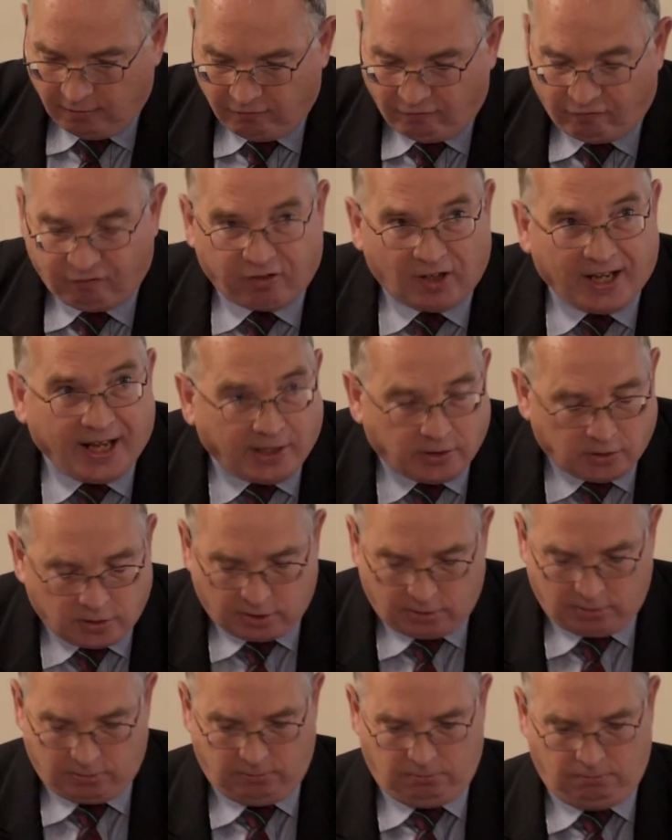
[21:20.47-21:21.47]

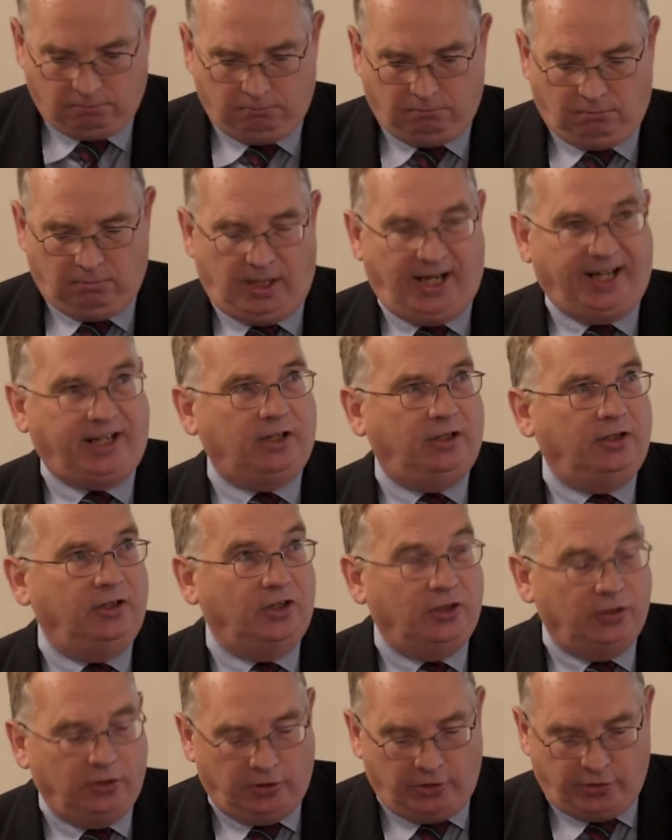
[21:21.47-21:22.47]
fled like a
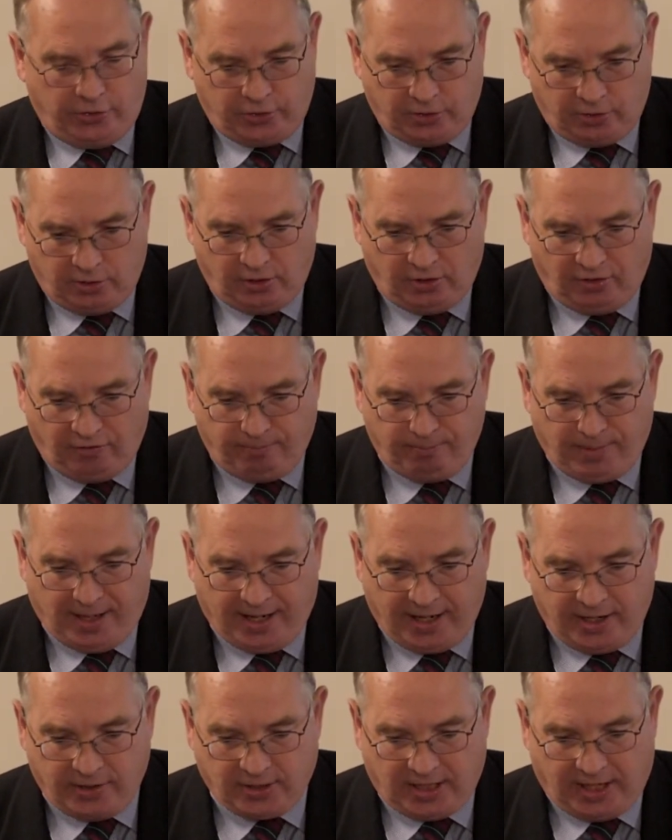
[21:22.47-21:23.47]
herd of
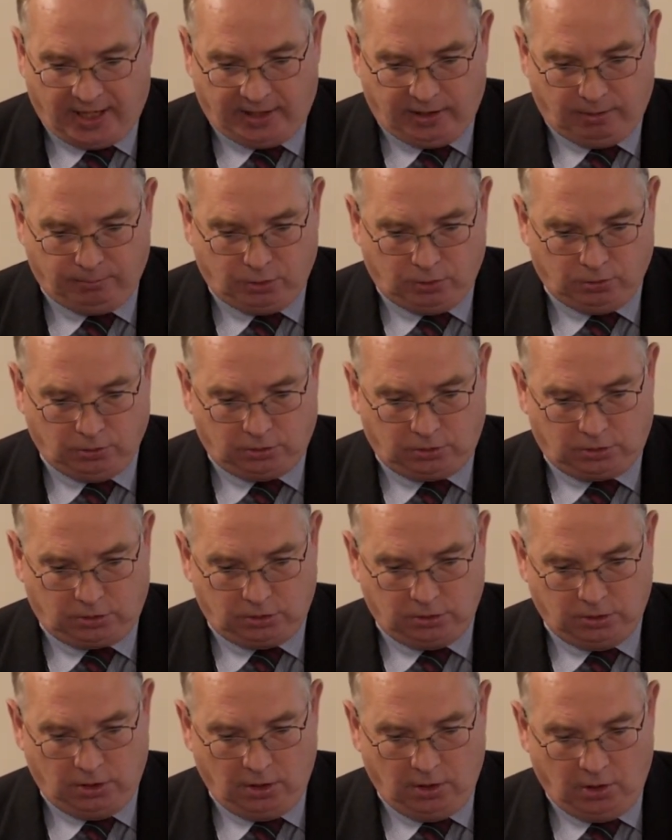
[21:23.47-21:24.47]
mad
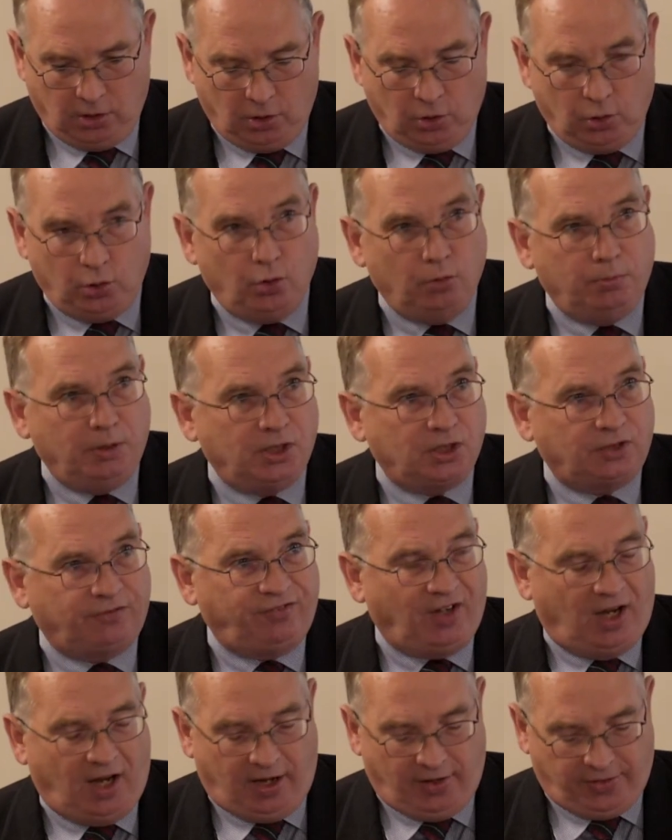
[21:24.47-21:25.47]
animals whom his
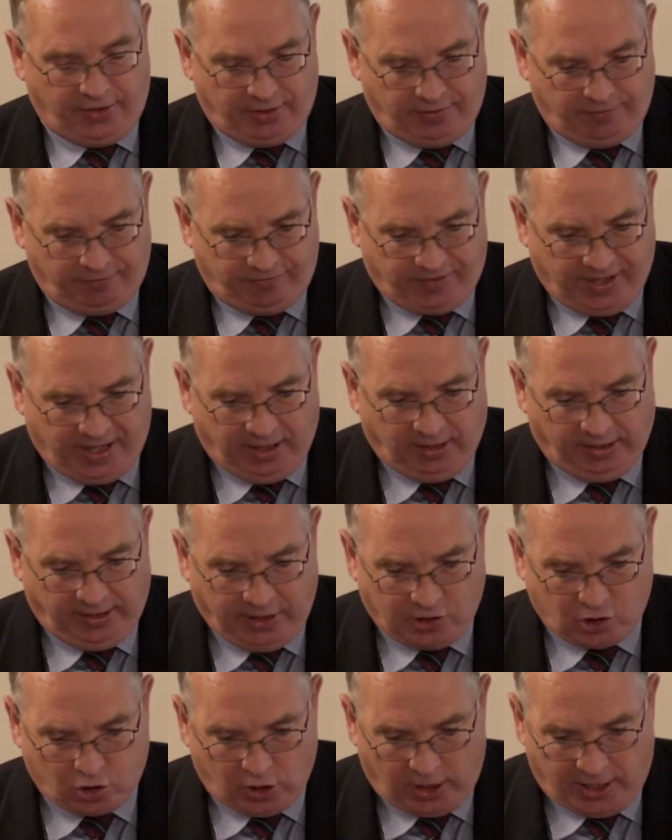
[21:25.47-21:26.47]
father
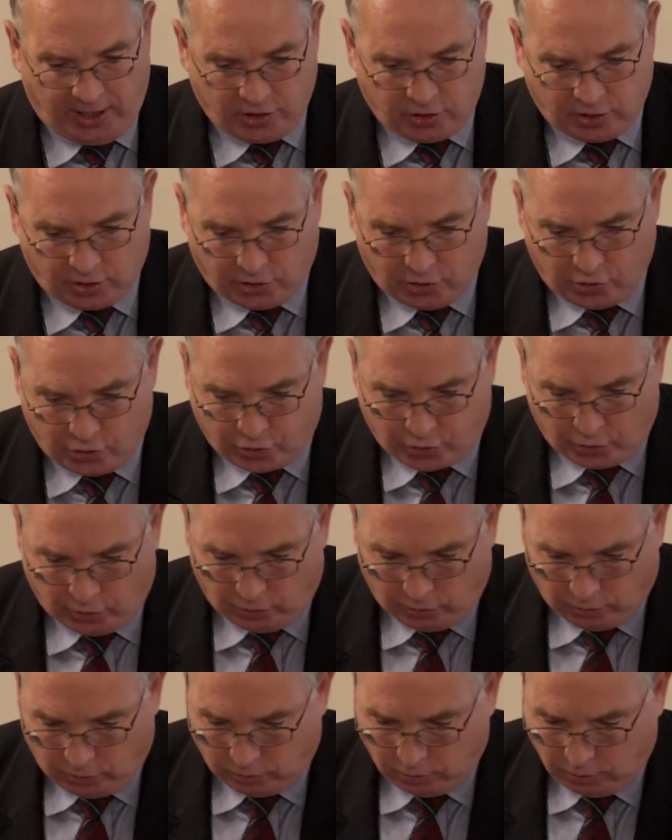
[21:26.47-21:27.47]
vainly tried to
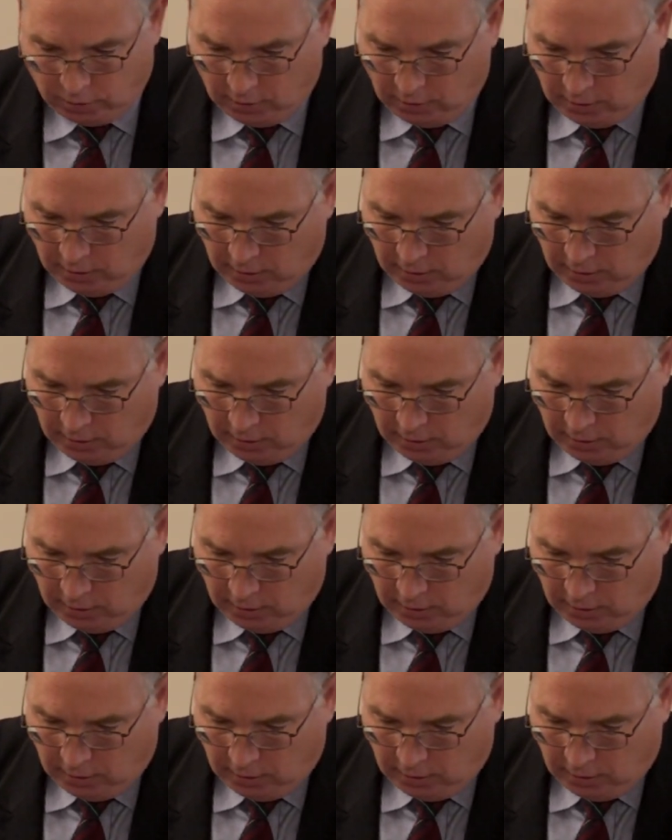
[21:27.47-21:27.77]
control.